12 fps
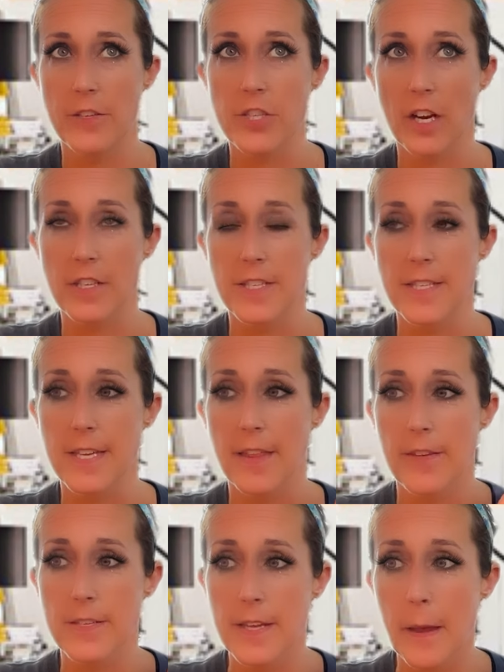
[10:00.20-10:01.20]
Jackson said
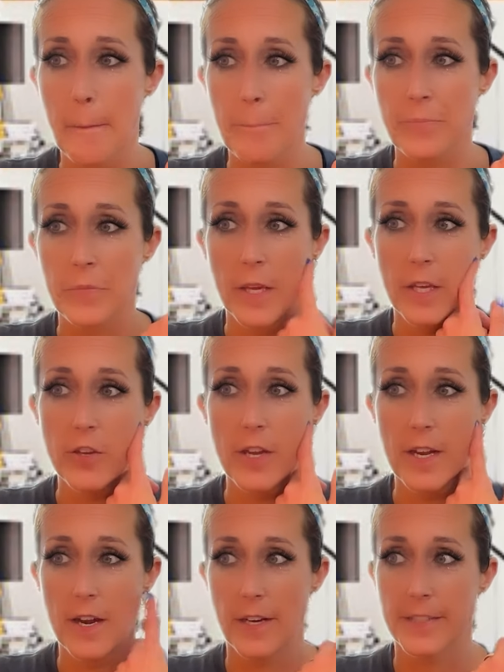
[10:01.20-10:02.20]
this, you
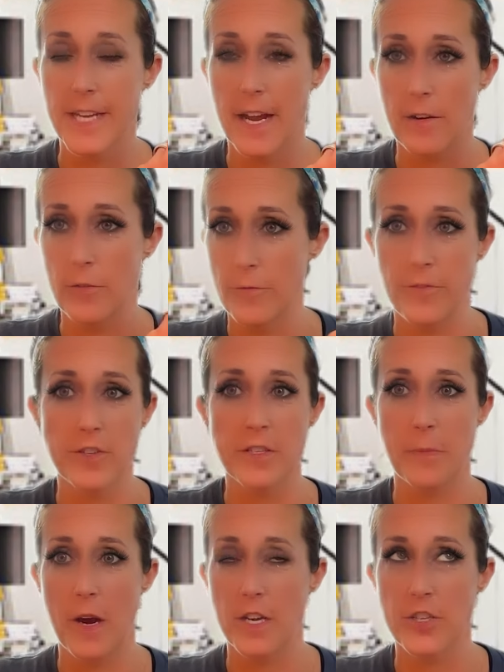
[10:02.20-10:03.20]
get knocked out
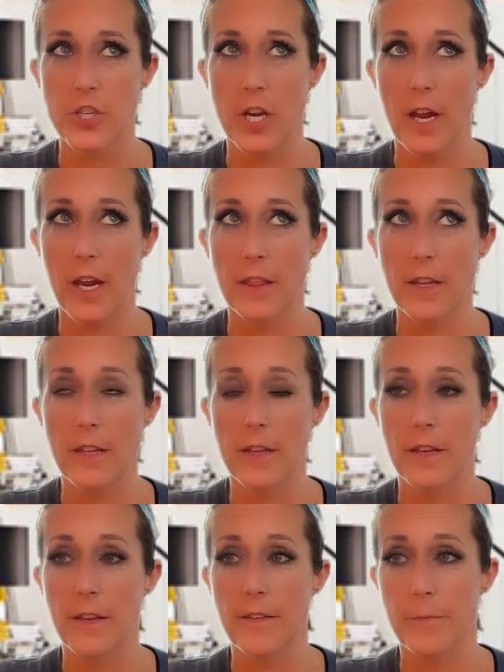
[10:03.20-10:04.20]
first punch. And
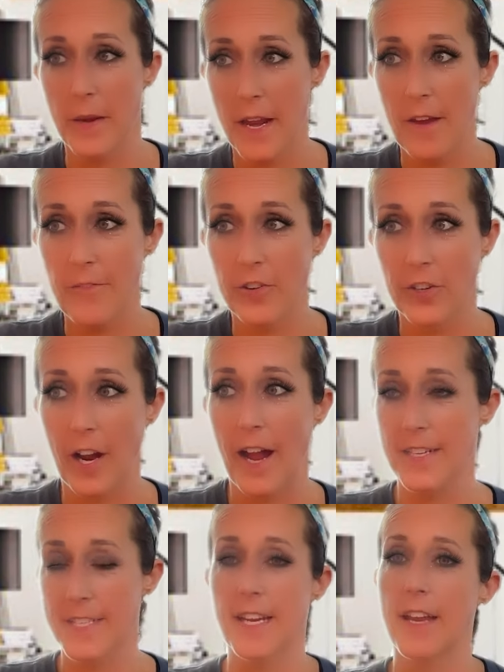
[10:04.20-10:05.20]
then the behavioral guy
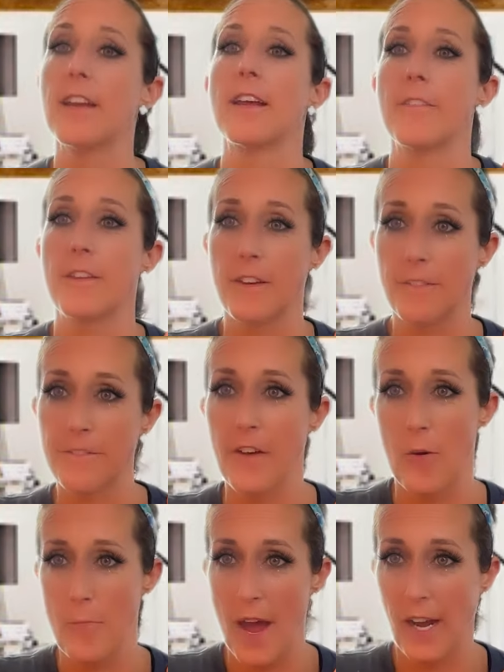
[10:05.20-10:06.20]
said he
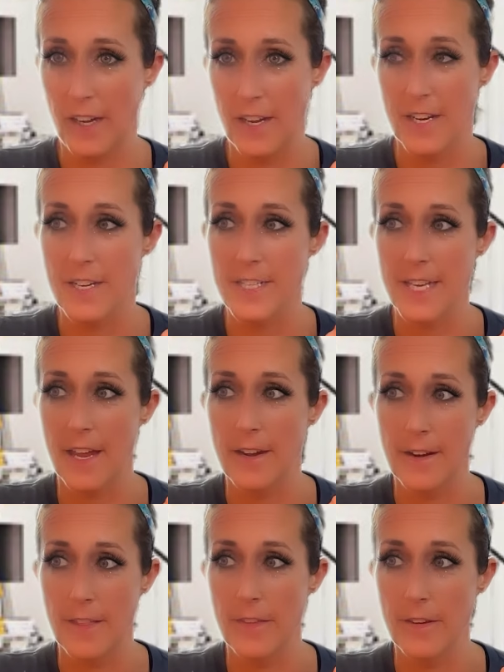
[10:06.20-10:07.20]
fell back and hit his head
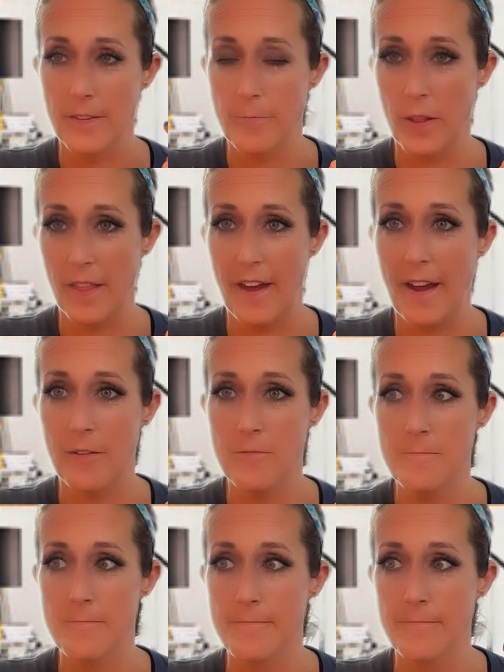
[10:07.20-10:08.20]
on the
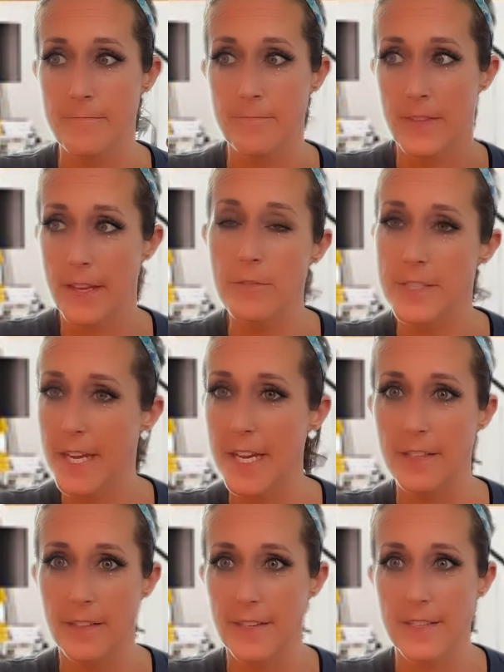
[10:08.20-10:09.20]
plow. That would
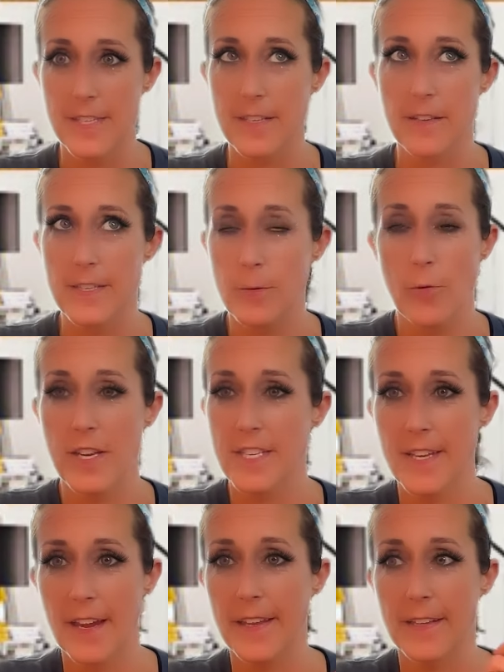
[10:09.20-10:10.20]
take like just 20
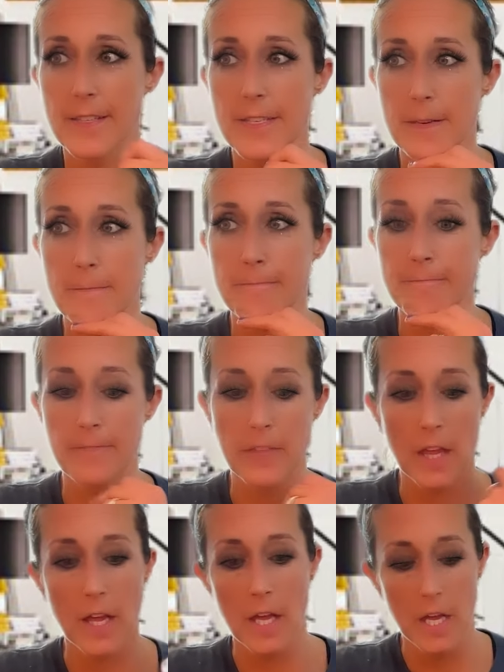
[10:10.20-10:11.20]
seconds.
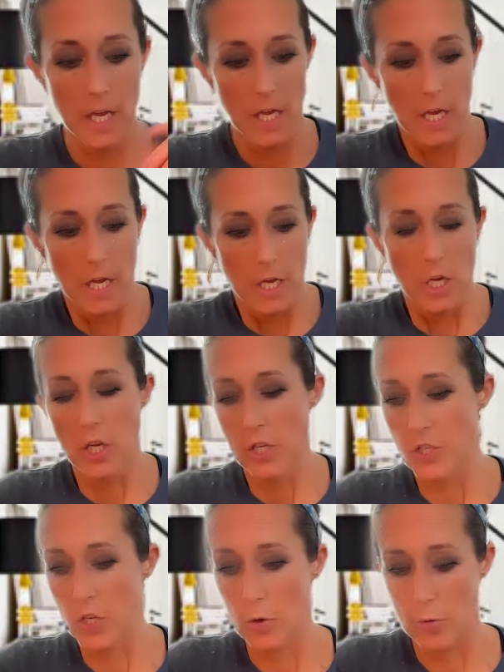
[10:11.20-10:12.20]

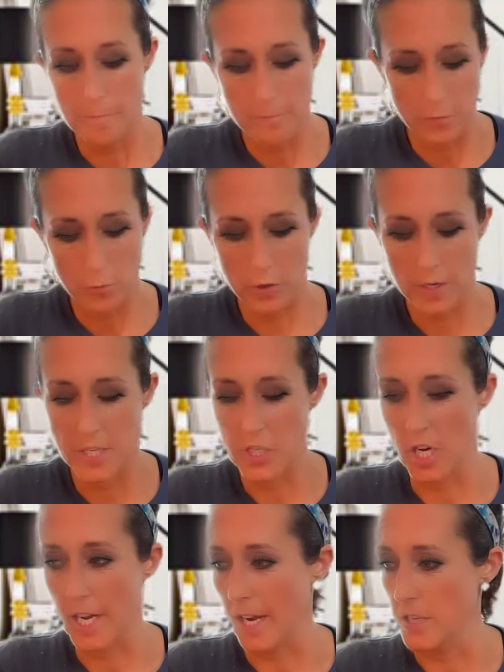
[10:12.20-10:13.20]
So we're going to
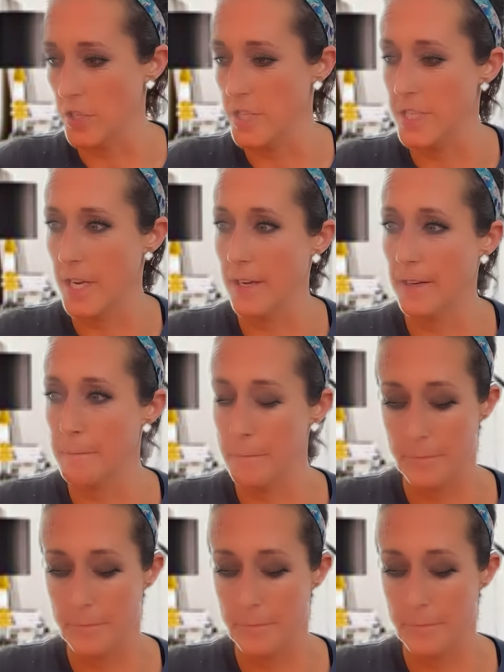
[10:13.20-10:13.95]
check Ashley's deck.